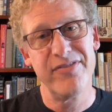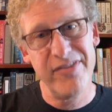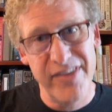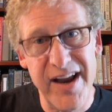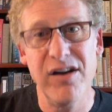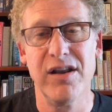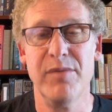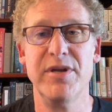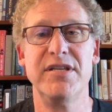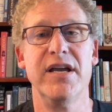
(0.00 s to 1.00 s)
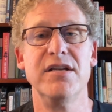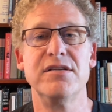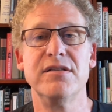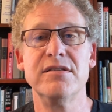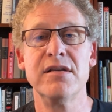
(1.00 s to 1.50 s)
their
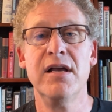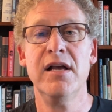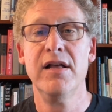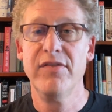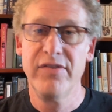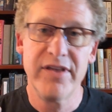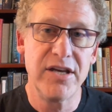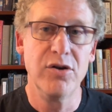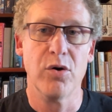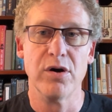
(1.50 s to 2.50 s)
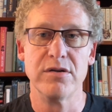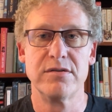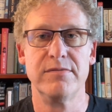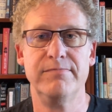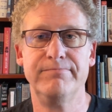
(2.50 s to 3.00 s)
limitations than
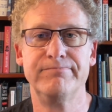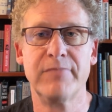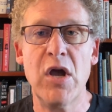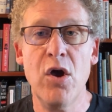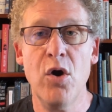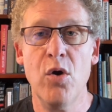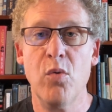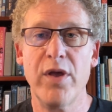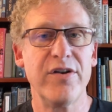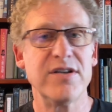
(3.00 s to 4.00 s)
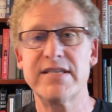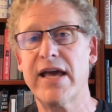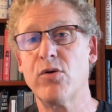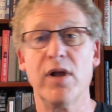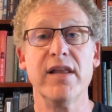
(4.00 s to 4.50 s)
yours. Whether it's
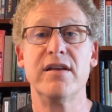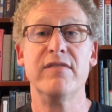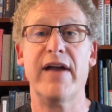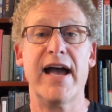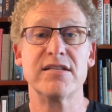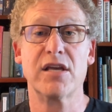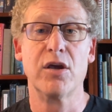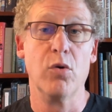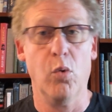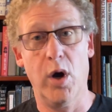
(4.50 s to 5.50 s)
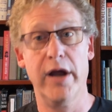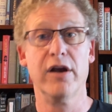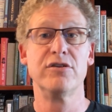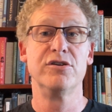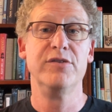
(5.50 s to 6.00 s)
that relative asking, "Why
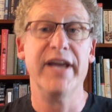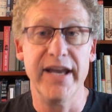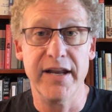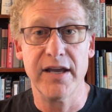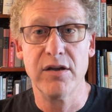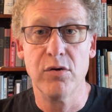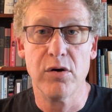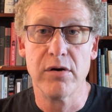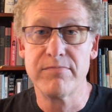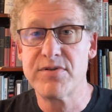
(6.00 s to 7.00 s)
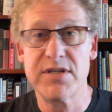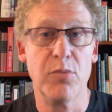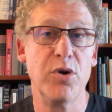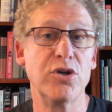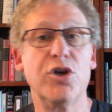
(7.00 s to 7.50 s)
aren't you dating?" or
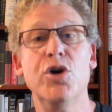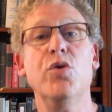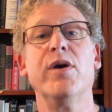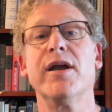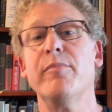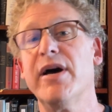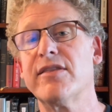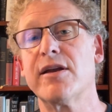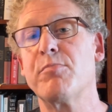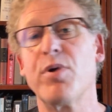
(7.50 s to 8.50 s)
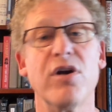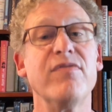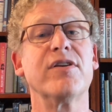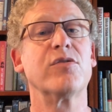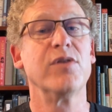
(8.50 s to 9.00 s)
someone cooing about their
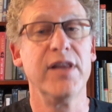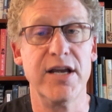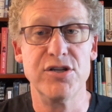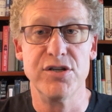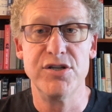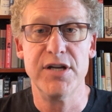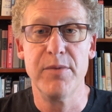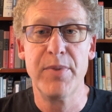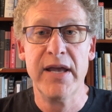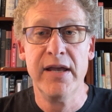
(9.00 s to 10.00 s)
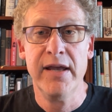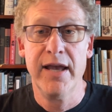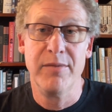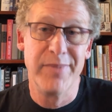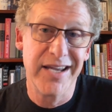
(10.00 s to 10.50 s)
perfect relationship
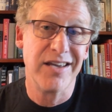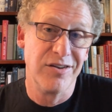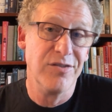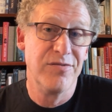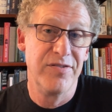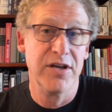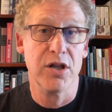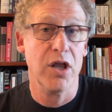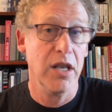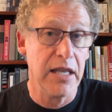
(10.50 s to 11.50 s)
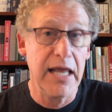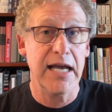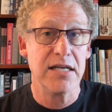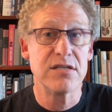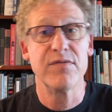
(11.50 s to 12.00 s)
and making you feel
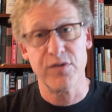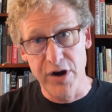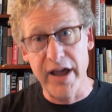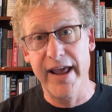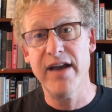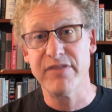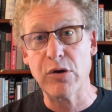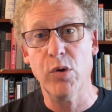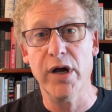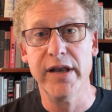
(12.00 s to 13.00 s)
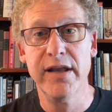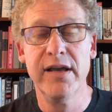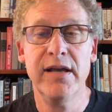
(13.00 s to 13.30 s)
less for not having one,